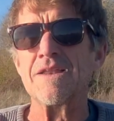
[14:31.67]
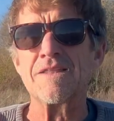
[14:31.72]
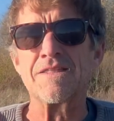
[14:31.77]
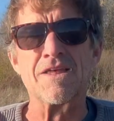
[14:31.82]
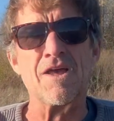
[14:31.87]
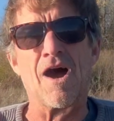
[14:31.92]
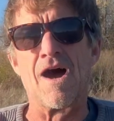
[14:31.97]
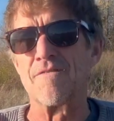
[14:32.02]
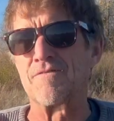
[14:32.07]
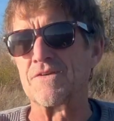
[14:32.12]

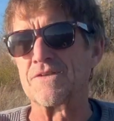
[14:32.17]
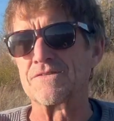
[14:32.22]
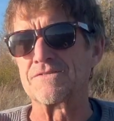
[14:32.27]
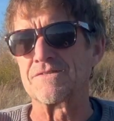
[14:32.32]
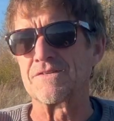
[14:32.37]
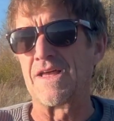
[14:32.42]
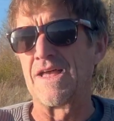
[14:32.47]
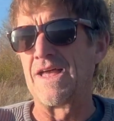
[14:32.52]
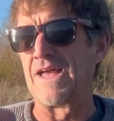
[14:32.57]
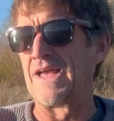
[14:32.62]
the
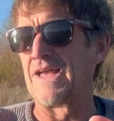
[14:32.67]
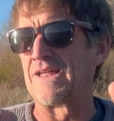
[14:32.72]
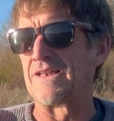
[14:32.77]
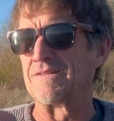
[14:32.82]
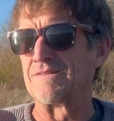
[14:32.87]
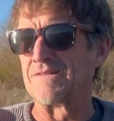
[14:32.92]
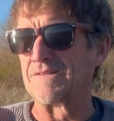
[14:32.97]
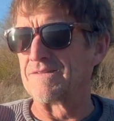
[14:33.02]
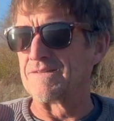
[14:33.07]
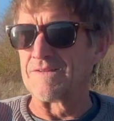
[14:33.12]
office
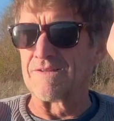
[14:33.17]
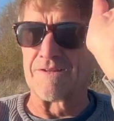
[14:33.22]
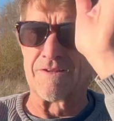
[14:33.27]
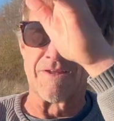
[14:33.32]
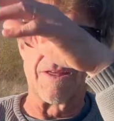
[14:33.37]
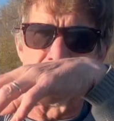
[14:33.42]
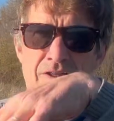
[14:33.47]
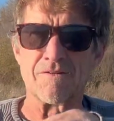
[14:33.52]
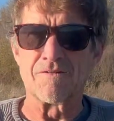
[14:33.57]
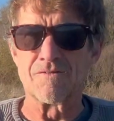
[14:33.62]
and,
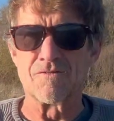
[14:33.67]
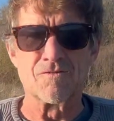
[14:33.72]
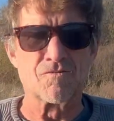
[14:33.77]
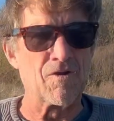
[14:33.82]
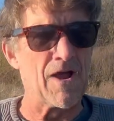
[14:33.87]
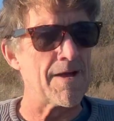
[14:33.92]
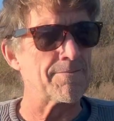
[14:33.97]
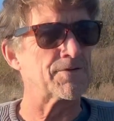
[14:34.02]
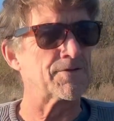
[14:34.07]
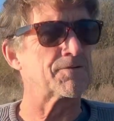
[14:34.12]

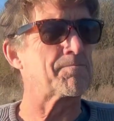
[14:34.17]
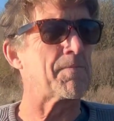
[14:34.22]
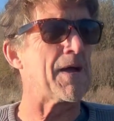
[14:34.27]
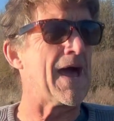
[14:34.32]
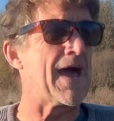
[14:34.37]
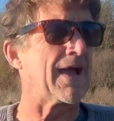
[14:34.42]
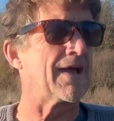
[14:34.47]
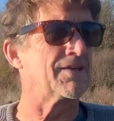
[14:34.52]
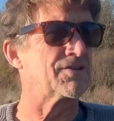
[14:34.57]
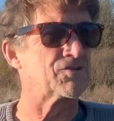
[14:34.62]
grabs his
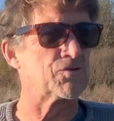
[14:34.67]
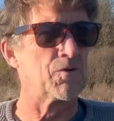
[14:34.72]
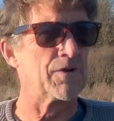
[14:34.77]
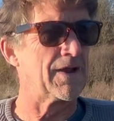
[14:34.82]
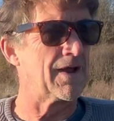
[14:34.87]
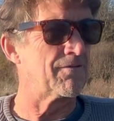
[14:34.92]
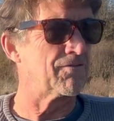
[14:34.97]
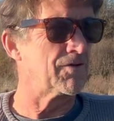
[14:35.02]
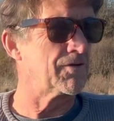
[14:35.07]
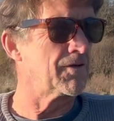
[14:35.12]
package or
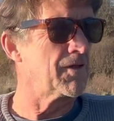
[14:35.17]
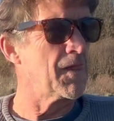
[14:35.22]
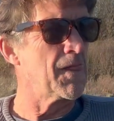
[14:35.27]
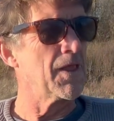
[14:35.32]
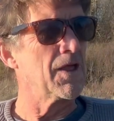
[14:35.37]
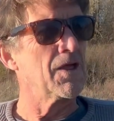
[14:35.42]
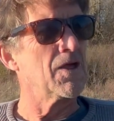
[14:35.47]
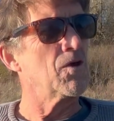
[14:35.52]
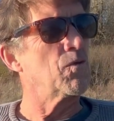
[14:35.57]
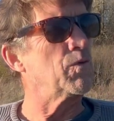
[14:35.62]
whatever. And
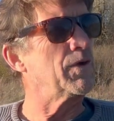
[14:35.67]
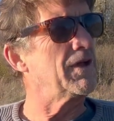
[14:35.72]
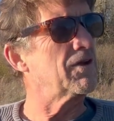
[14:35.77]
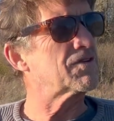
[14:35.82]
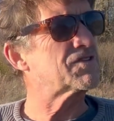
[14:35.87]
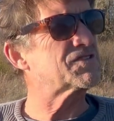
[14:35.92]
we hear